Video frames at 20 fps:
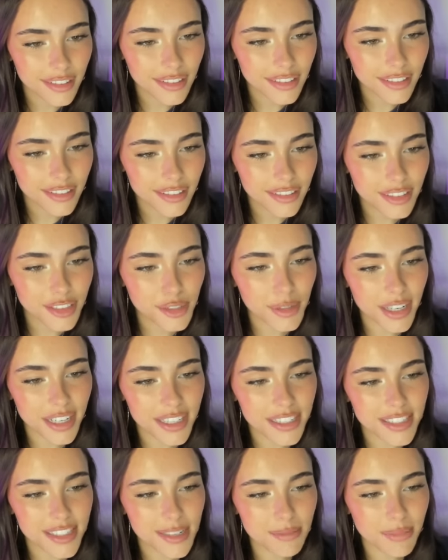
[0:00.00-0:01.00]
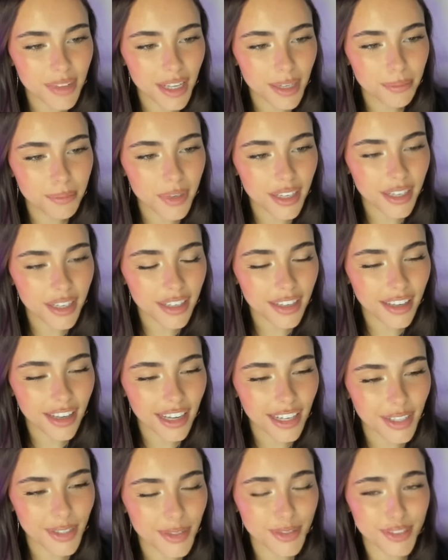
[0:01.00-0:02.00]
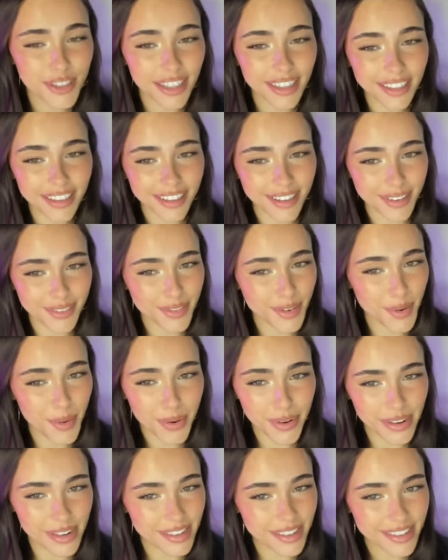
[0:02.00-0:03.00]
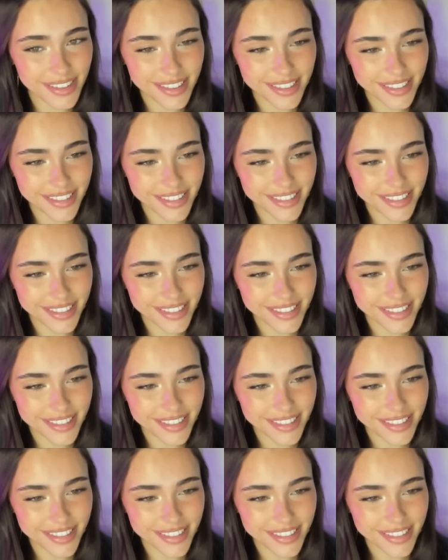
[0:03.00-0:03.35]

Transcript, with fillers: did you like seeing Blackpink at Coachella? Of course.